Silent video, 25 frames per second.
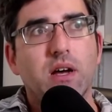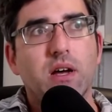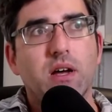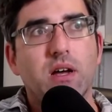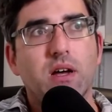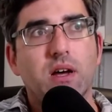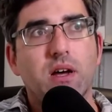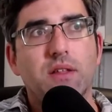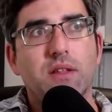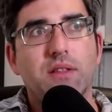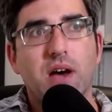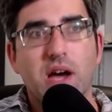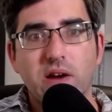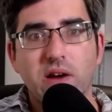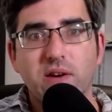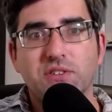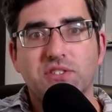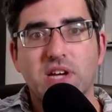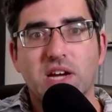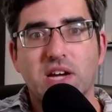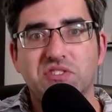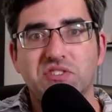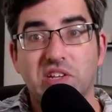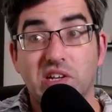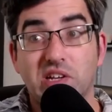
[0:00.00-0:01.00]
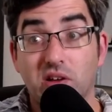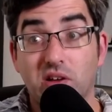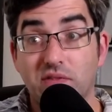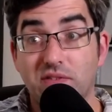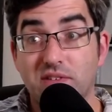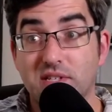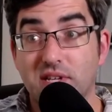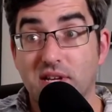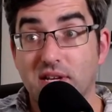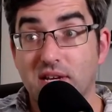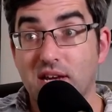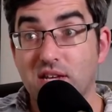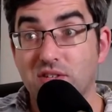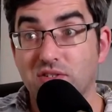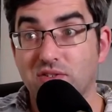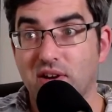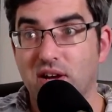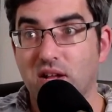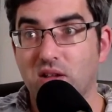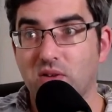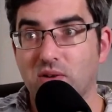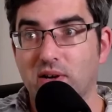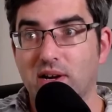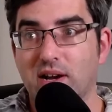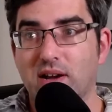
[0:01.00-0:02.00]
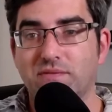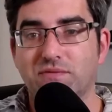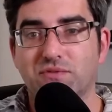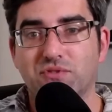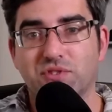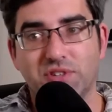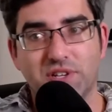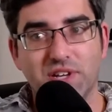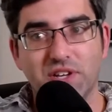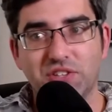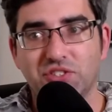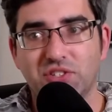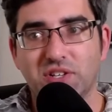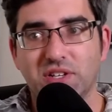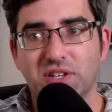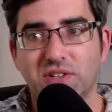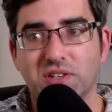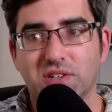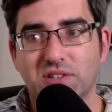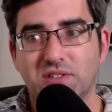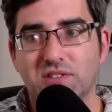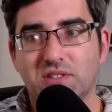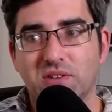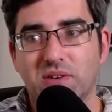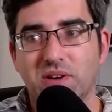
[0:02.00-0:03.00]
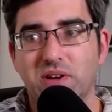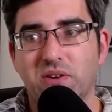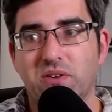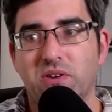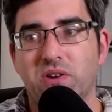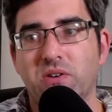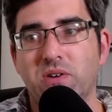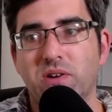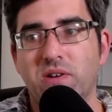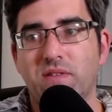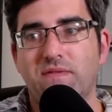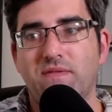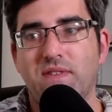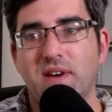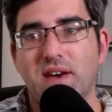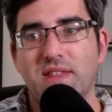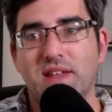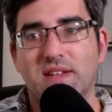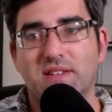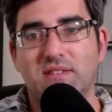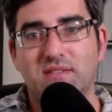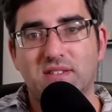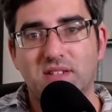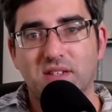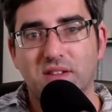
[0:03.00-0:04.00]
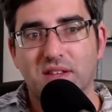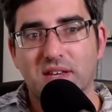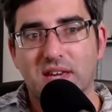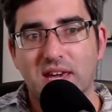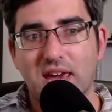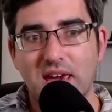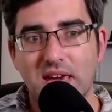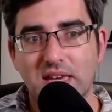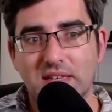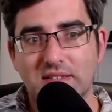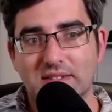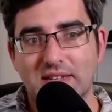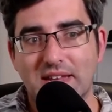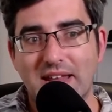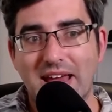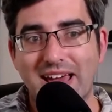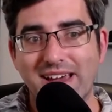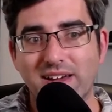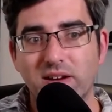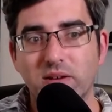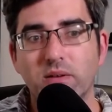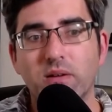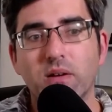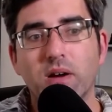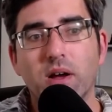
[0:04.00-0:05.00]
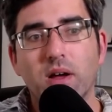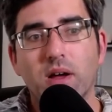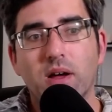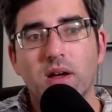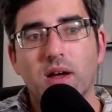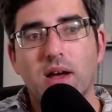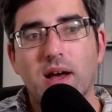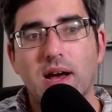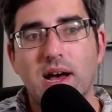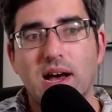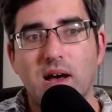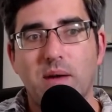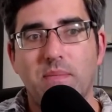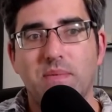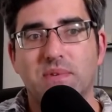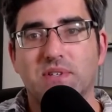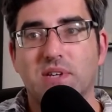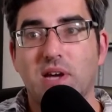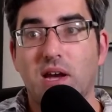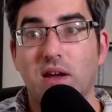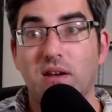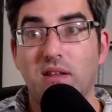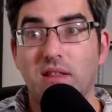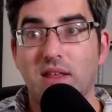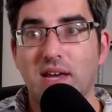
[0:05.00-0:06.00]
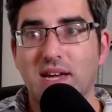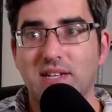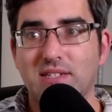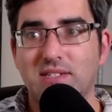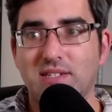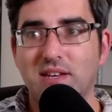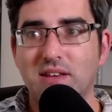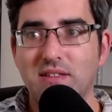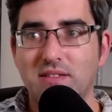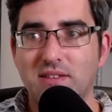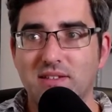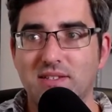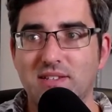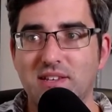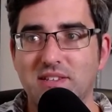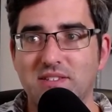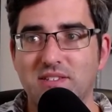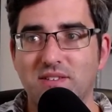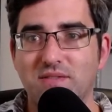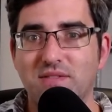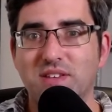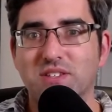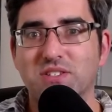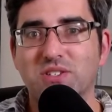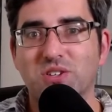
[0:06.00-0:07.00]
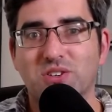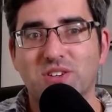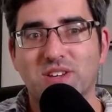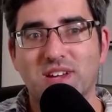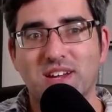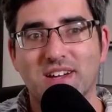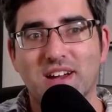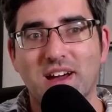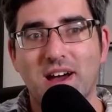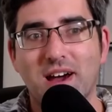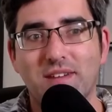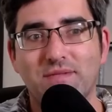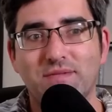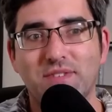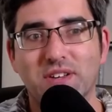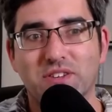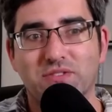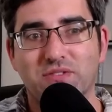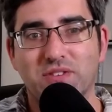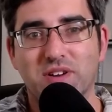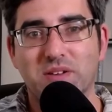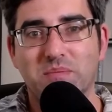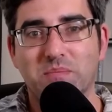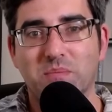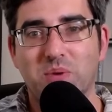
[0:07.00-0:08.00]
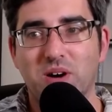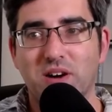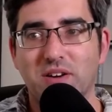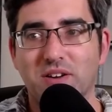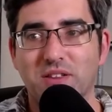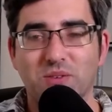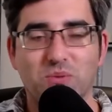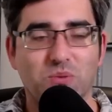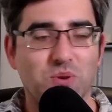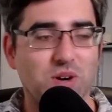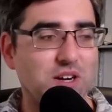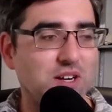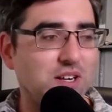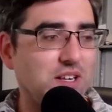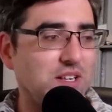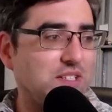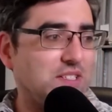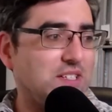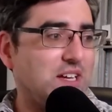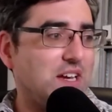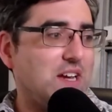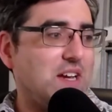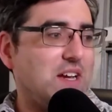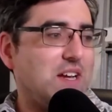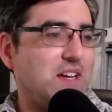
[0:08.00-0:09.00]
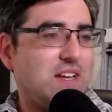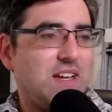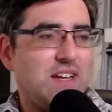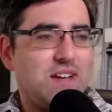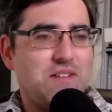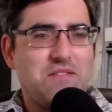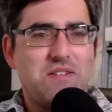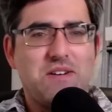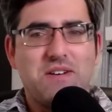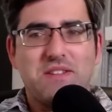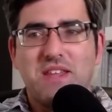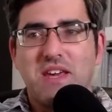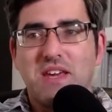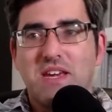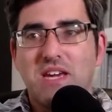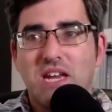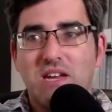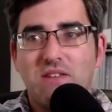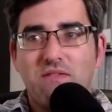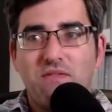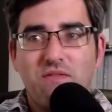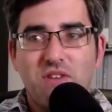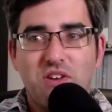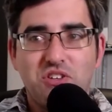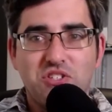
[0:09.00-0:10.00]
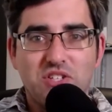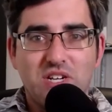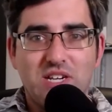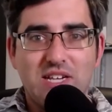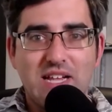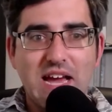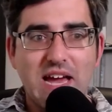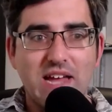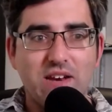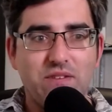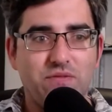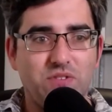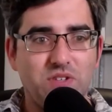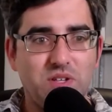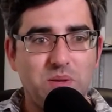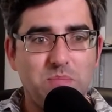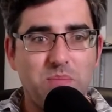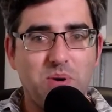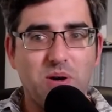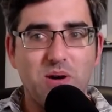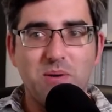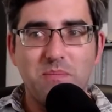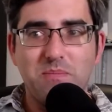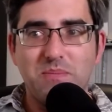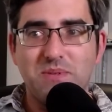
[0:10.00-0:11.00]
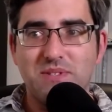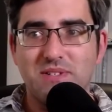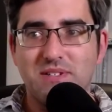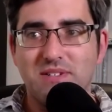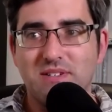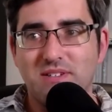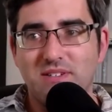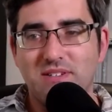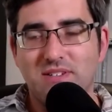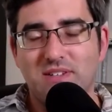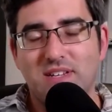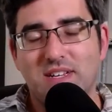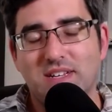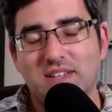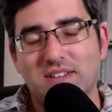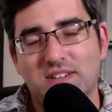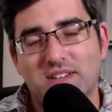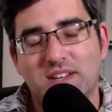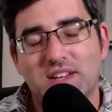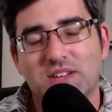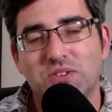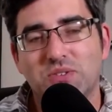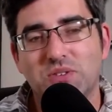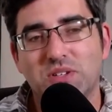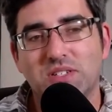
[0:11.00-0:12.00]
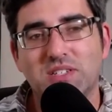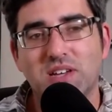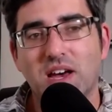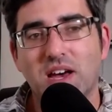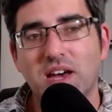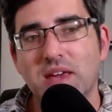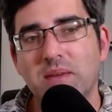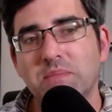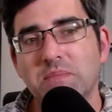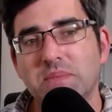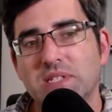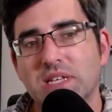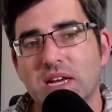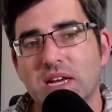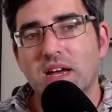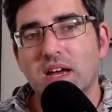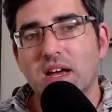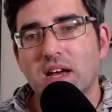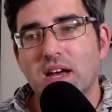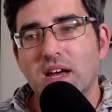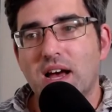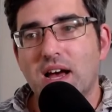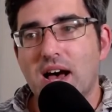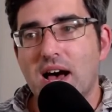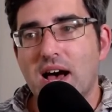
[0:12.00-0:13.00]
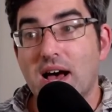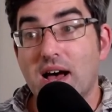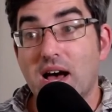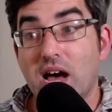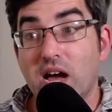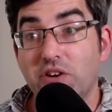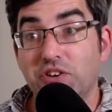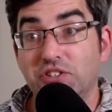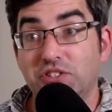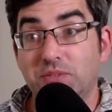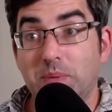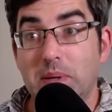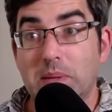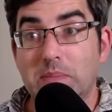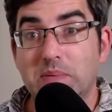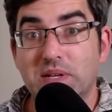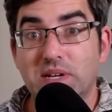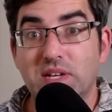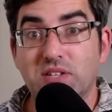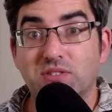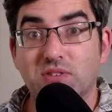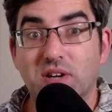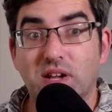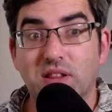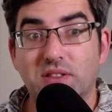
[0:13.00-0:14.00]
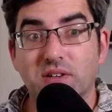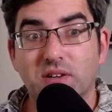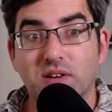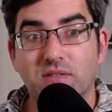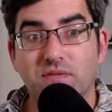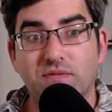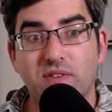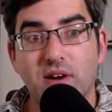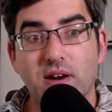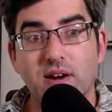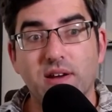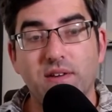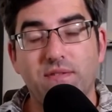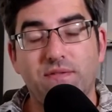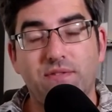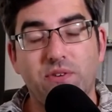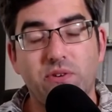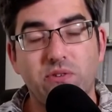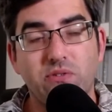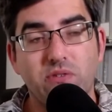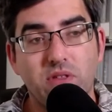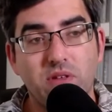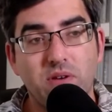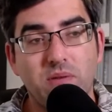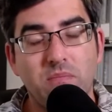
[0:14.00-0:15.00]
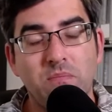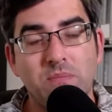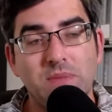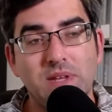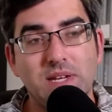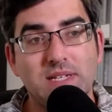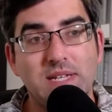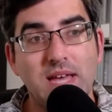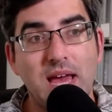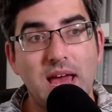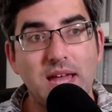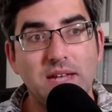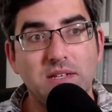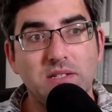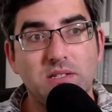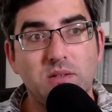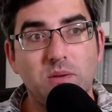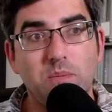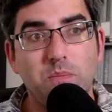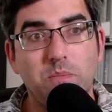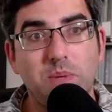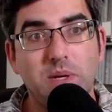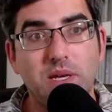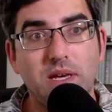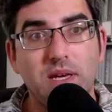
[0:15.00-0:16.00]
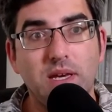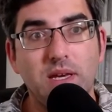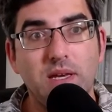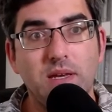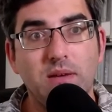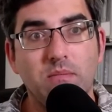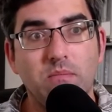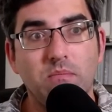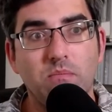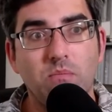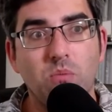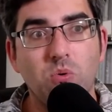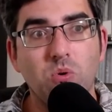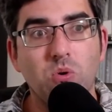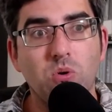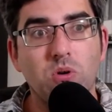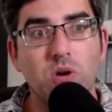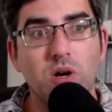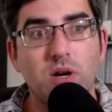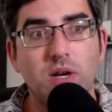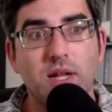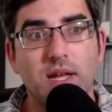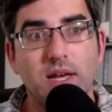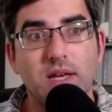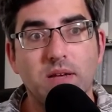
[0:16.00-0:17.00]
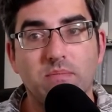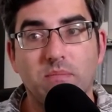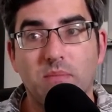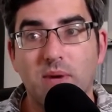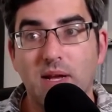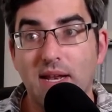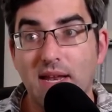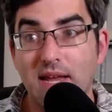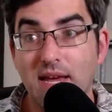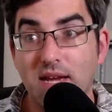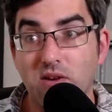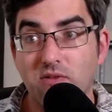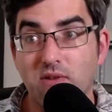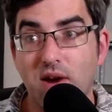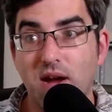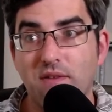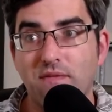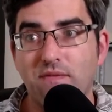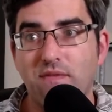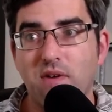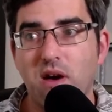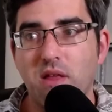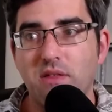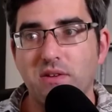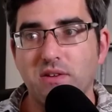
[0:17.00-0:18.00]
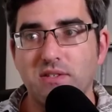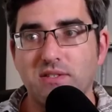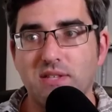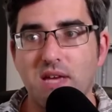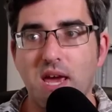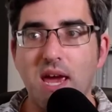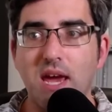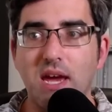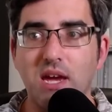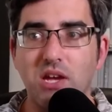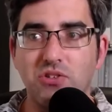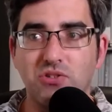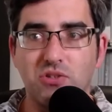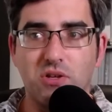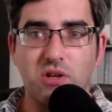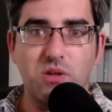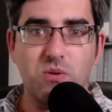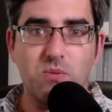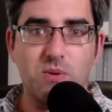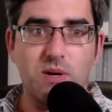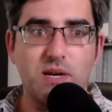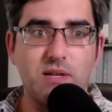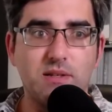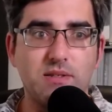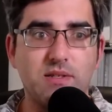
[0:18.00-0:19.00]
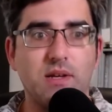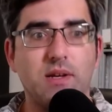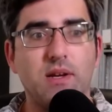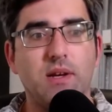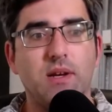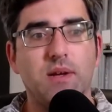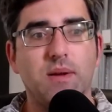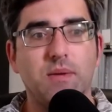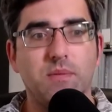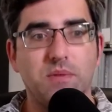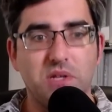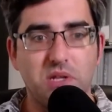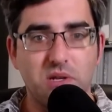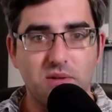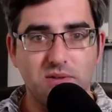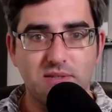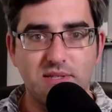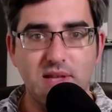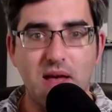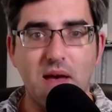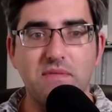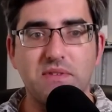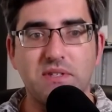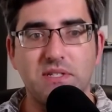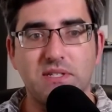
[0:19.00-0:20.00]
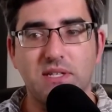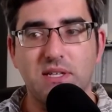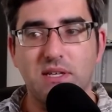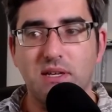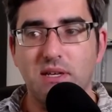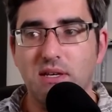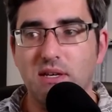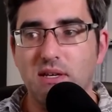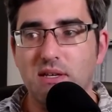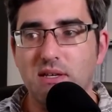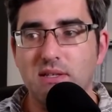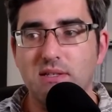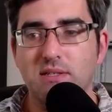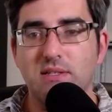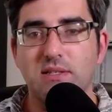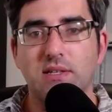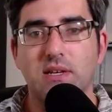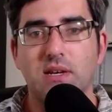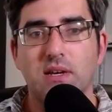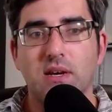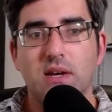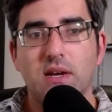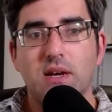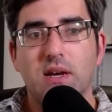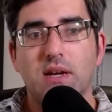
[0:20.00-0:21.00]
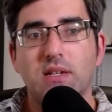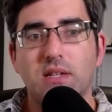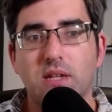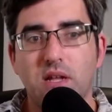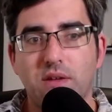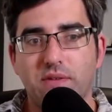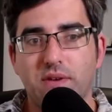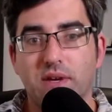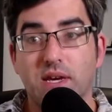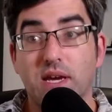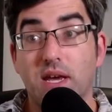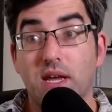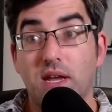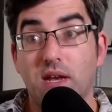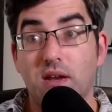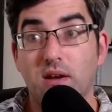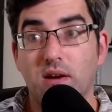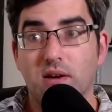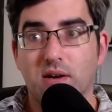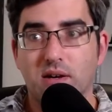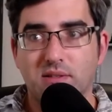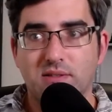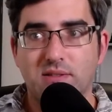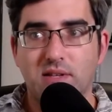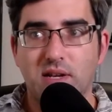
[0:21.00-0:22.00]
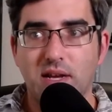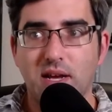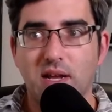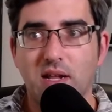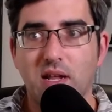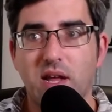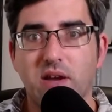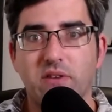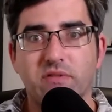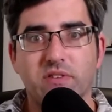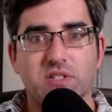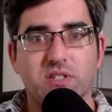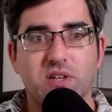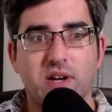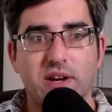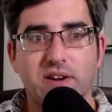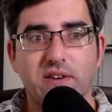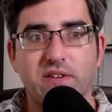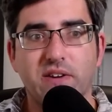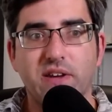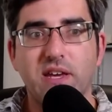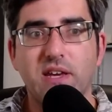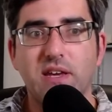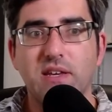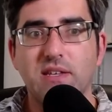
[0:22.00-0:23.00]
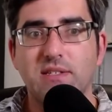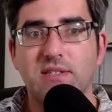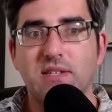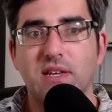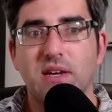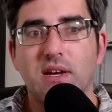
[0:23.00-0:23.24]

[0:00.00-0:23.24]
The Irish actually love visiting Israel, or have traditionally done so. I don't know if uh, that's still the case now. Um, it's kind of the antithesis of this conflict ridden part of the world. But oh, they kind of envision a land full of pubs and, and, and good times. Uh, Irish people in Israel, there are very few of them. They tend to be more like my late grandfather's age, in other words, you know, 70s, living in Herzliya, a lot of retirees.